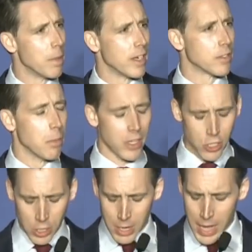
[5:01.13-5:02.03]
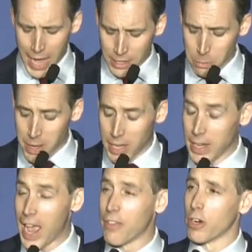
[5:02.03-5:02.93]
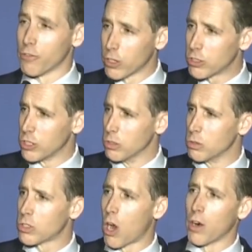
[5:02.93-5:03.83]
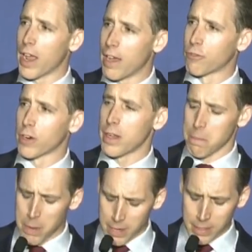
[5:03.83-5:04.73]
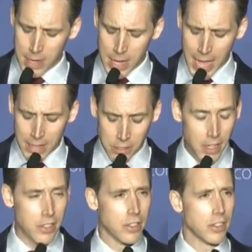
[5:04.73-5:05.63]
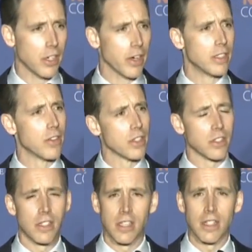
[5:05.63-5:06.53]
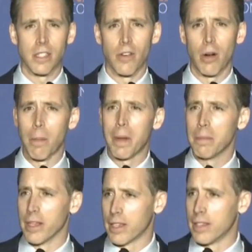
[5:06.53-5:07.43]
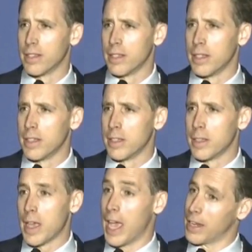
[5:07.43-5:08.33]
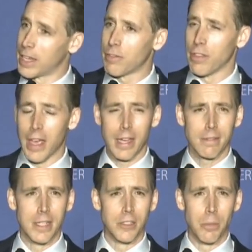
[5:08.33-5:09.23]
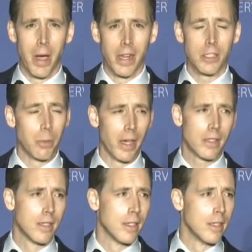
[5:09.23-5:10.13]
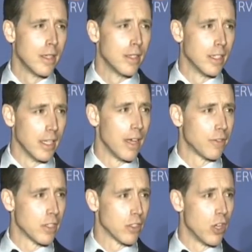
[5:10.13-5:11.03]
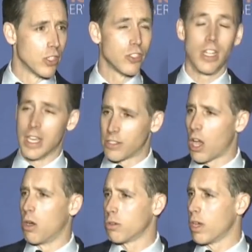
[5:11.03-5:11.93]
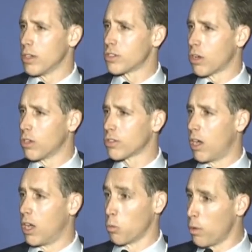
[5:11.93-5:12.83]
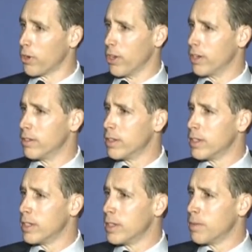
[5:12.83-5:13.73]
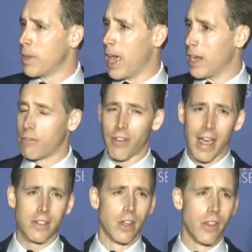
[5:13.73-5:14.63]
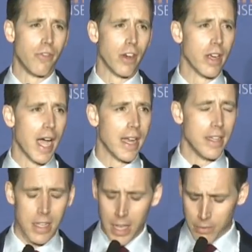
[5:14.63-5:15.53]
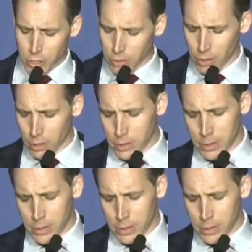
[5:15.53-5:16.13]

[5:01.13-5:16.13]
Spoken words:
bit as much as men, and their virtues are every bit as necessary to the success of our republic. And given that, as you might expect, the left has launched its own assault on womanhood, and in fact on the very idea of gender.